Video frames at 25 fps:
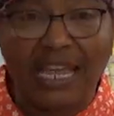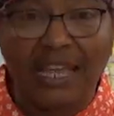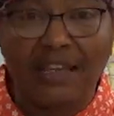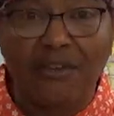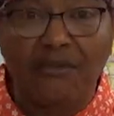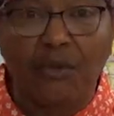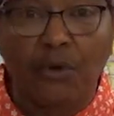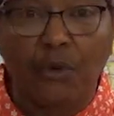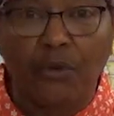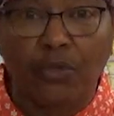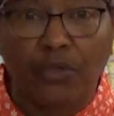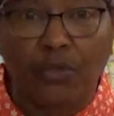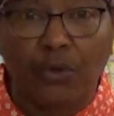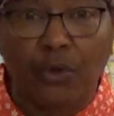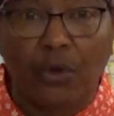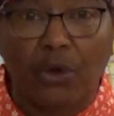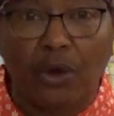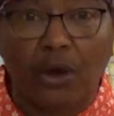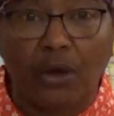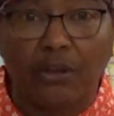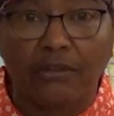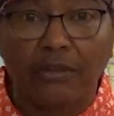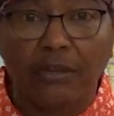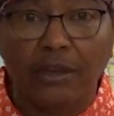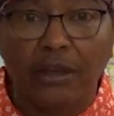evil
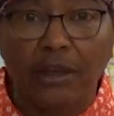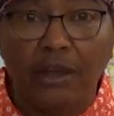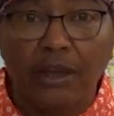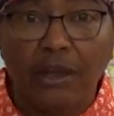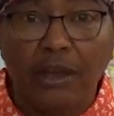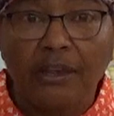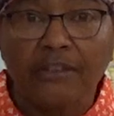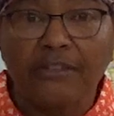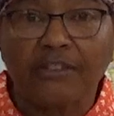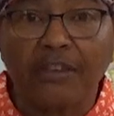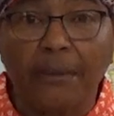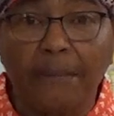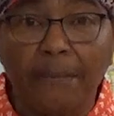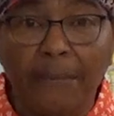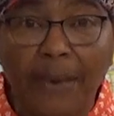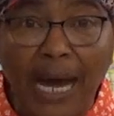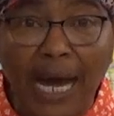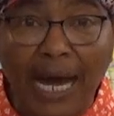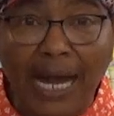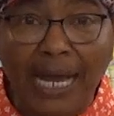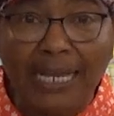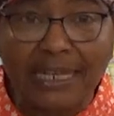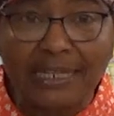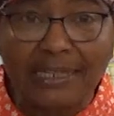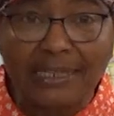thoughts,
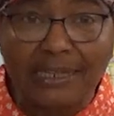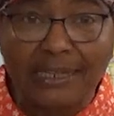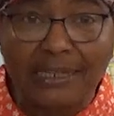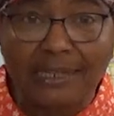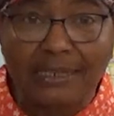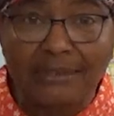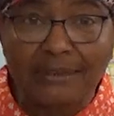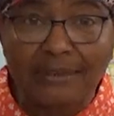surmising?